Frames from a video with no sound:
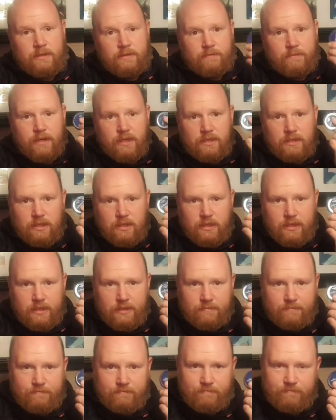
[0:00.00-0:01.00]

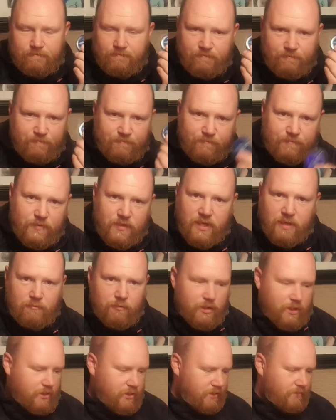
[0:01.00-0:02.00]
Vaseline, same
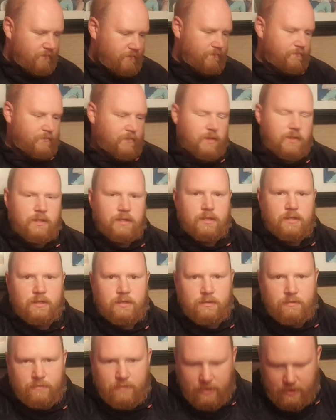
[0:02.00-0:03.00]
reason.
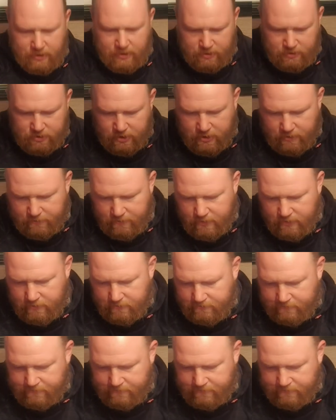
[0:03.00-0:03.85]
Fat kid chafing.